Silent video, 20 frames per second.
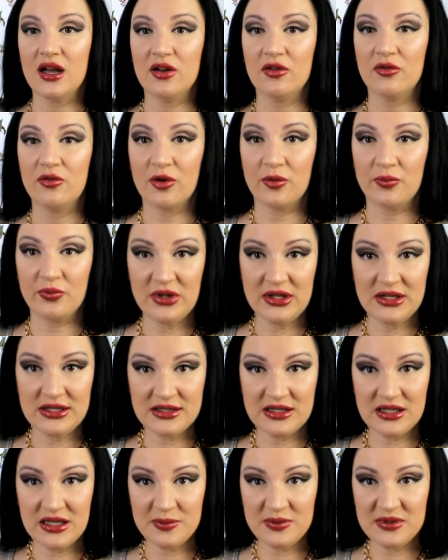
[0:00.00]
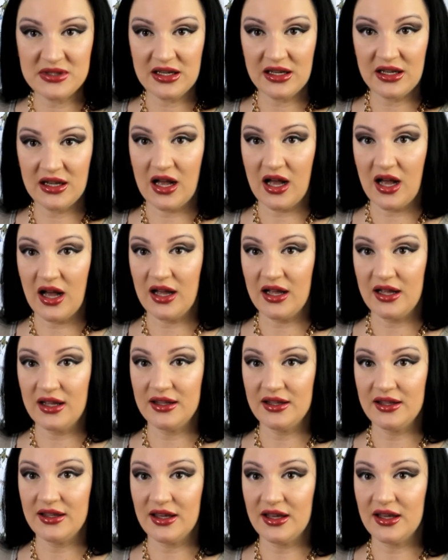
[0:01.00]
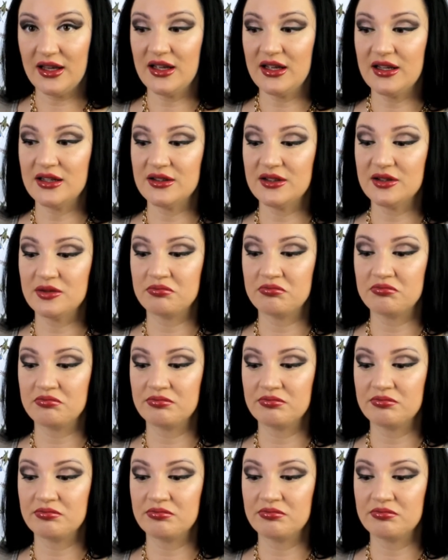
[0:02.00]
From this lipstick I get